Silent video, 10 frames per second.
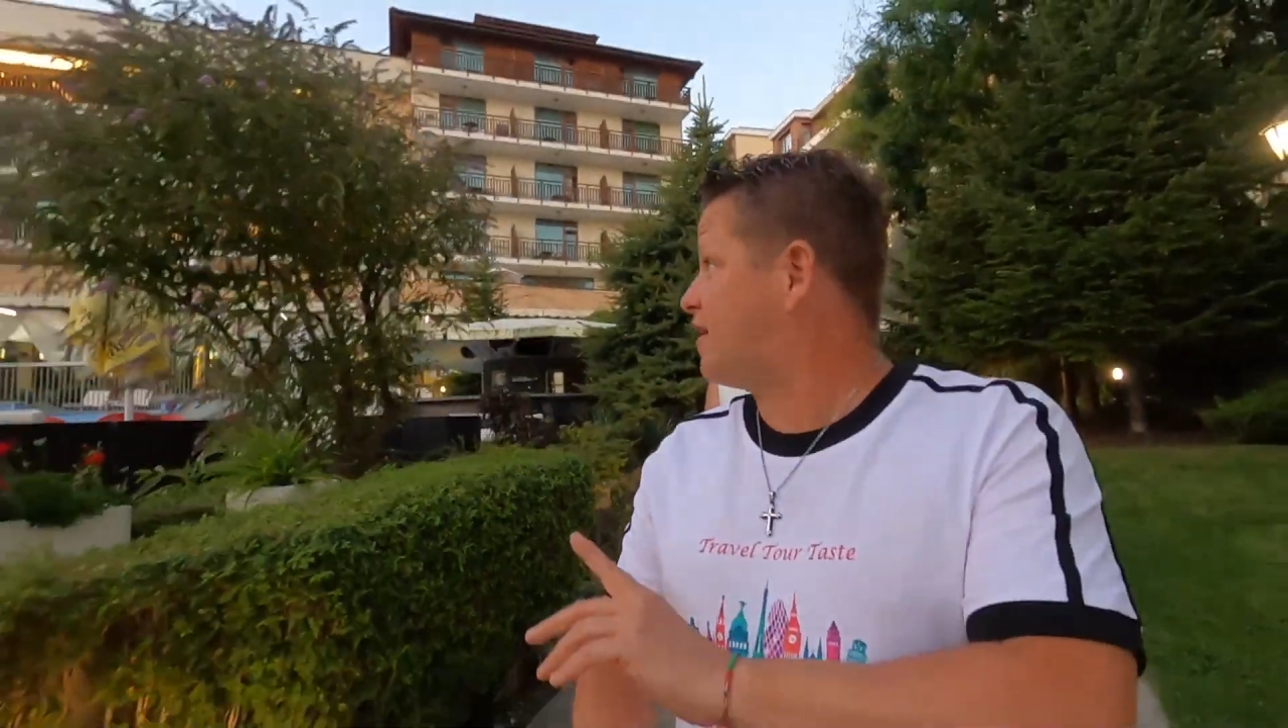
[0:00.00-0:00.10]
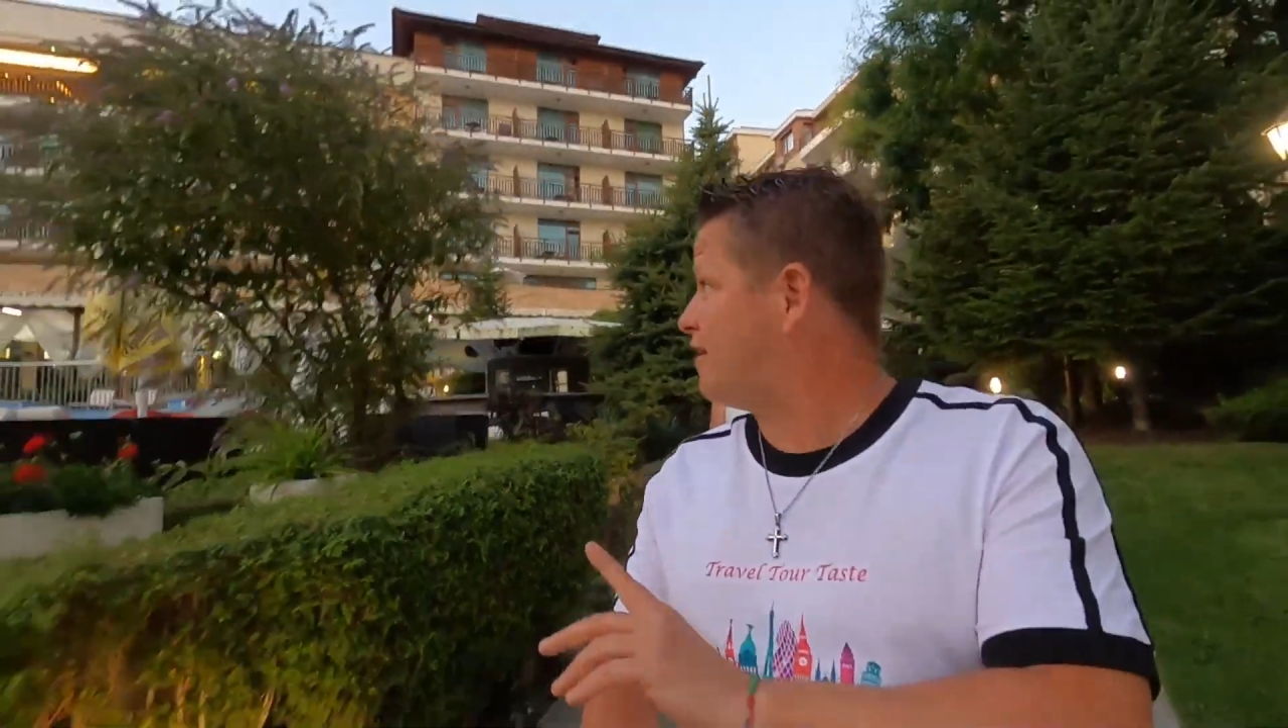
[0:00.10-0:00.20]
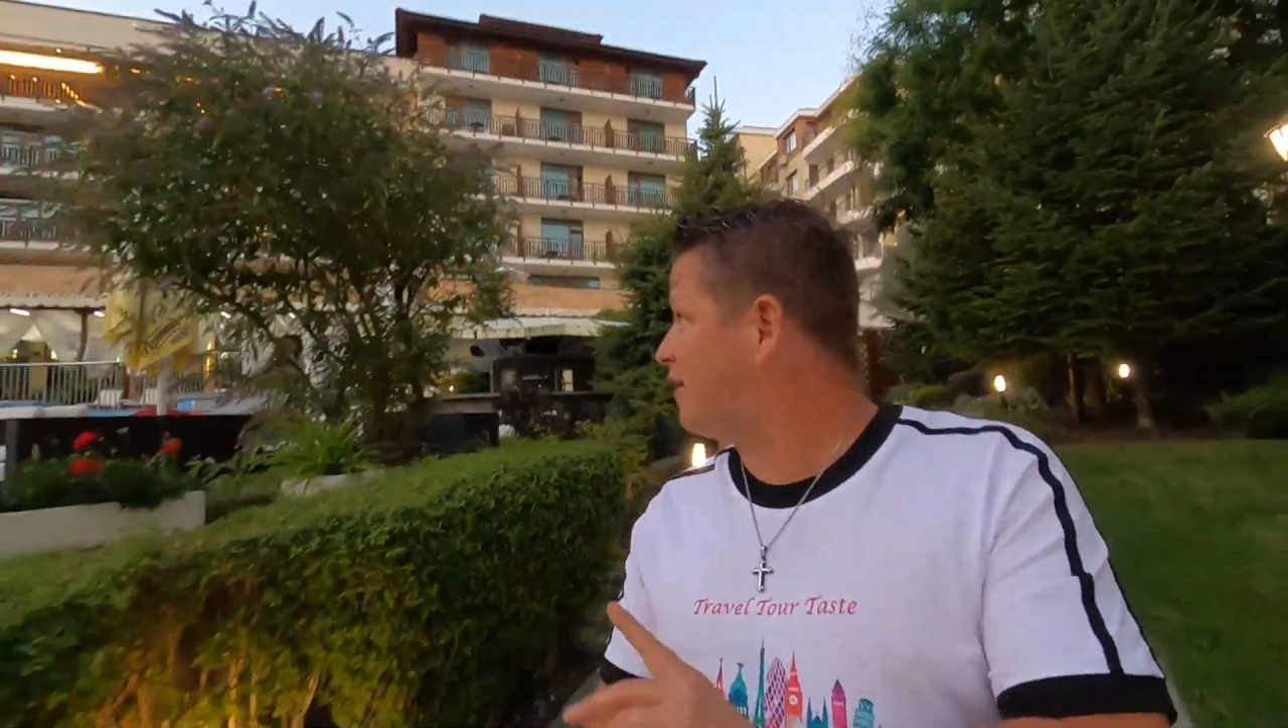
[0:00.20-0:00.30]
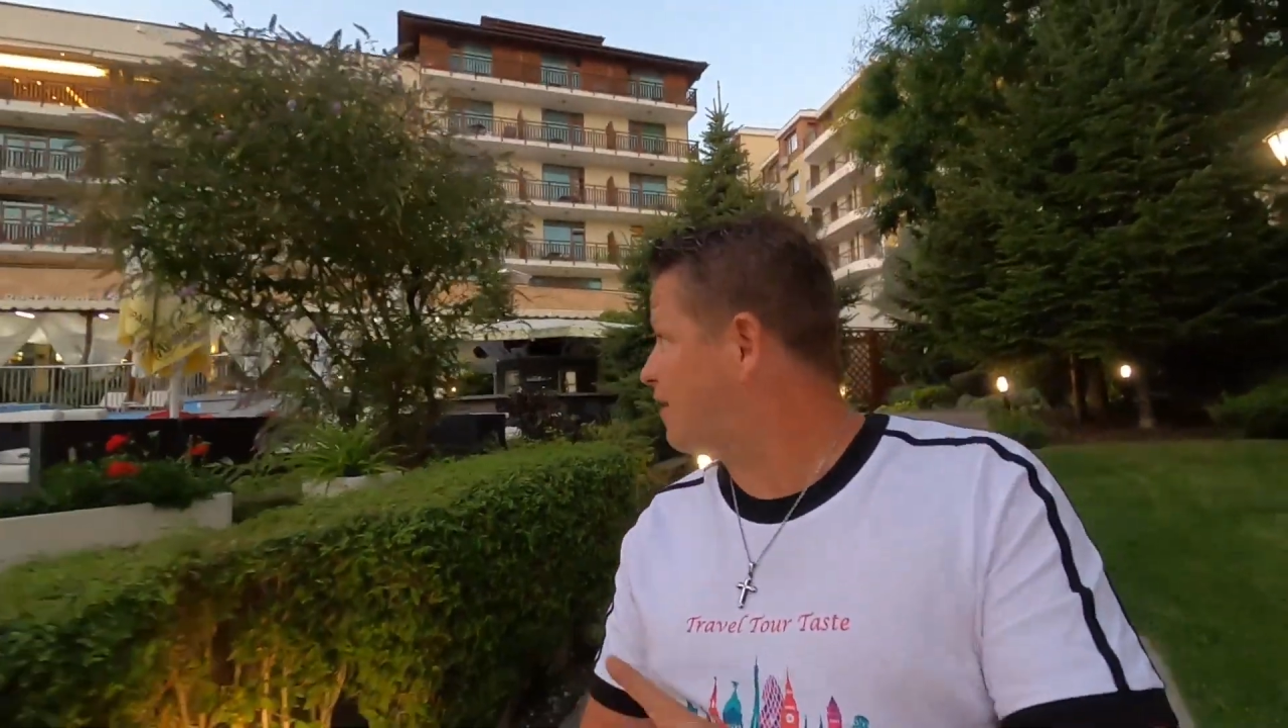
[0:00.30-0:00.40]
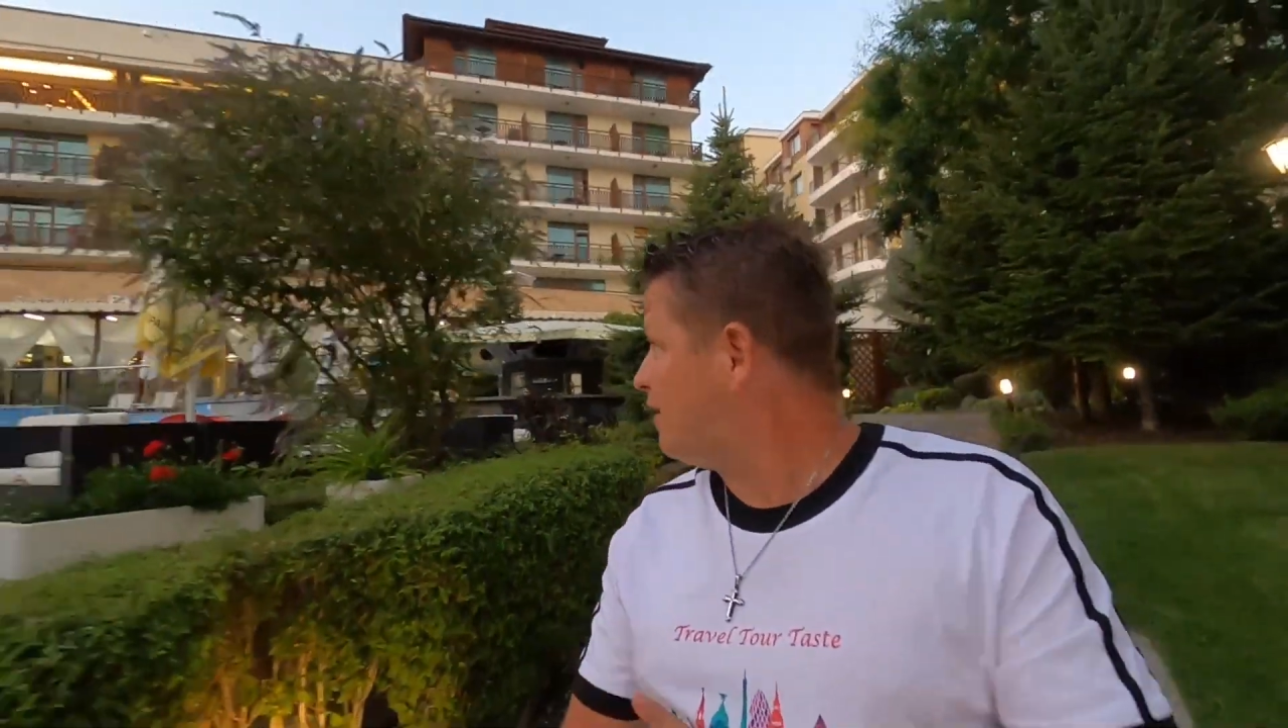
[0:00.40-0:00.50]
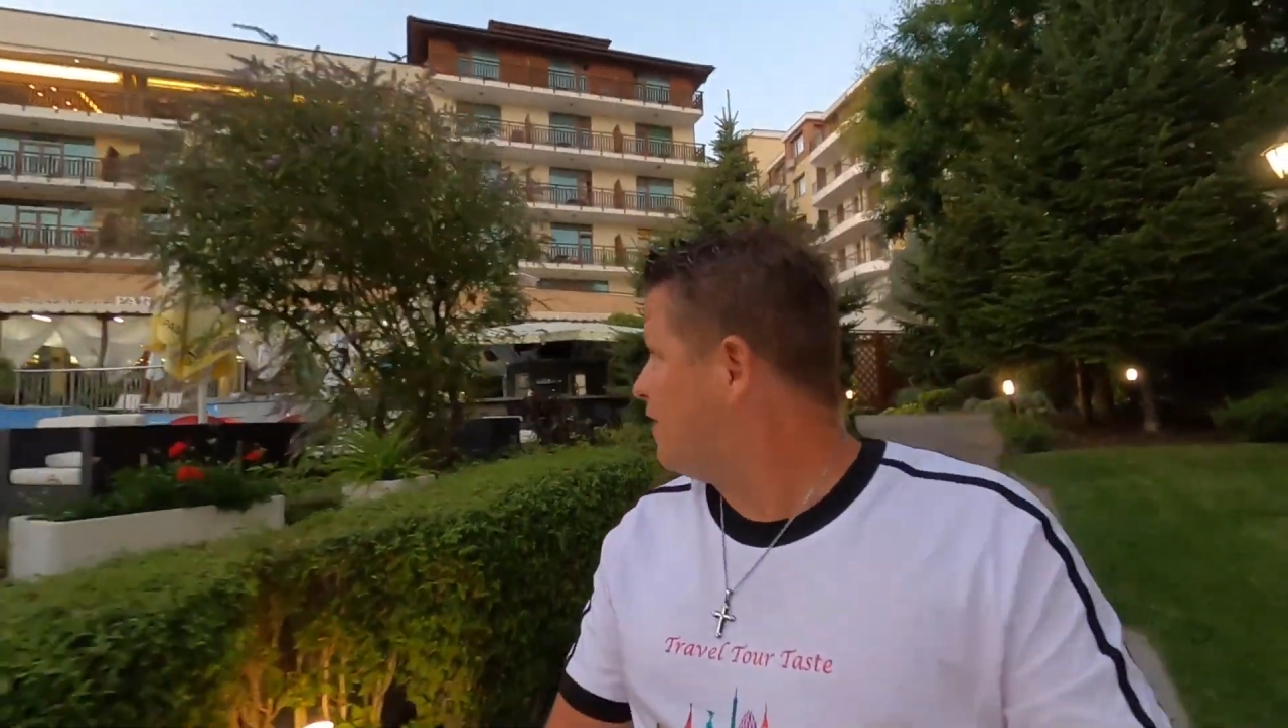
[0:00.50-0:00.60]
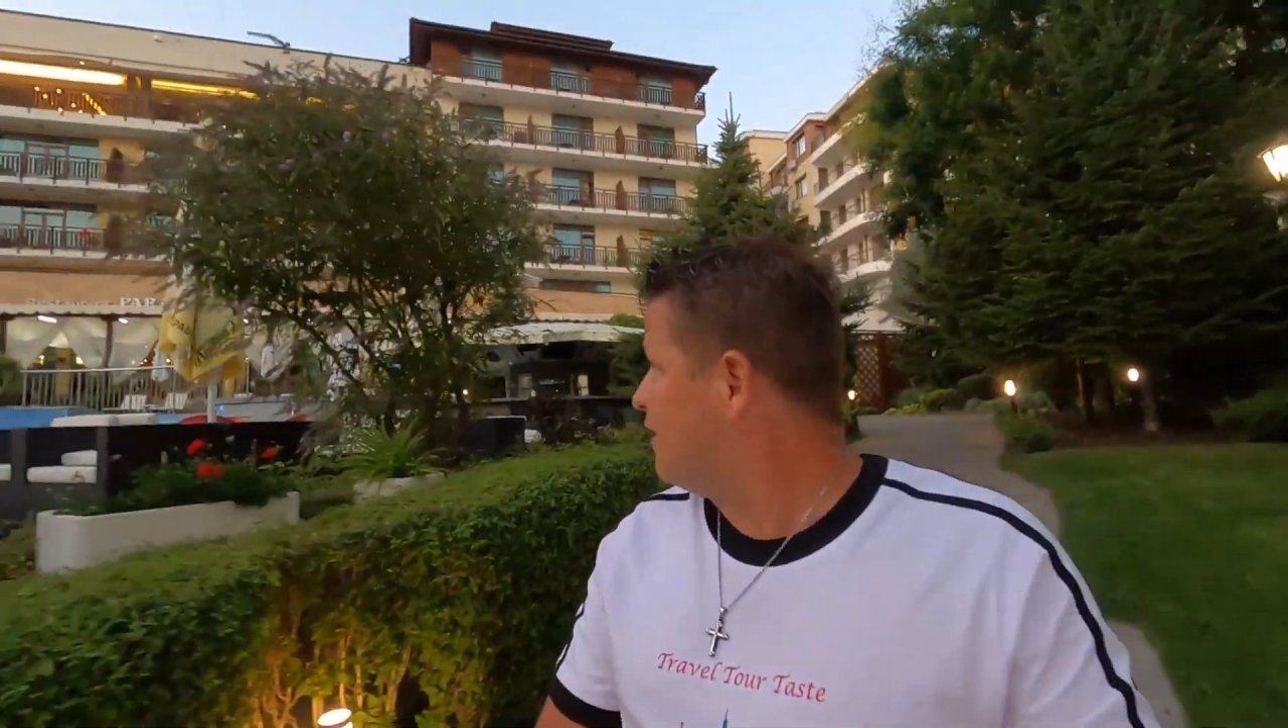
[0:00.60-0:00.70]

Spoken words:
here